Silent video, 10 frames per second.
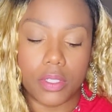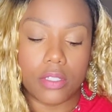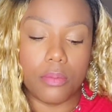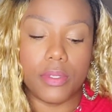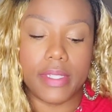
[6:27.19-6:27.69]
It's
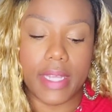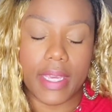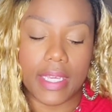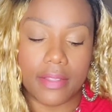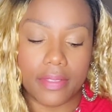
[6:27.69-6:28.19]
almost
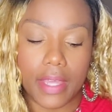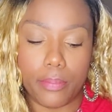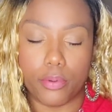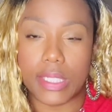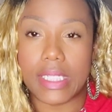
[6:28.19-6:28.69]
like they
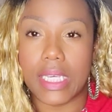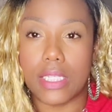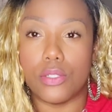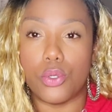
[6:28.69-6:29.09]
pretend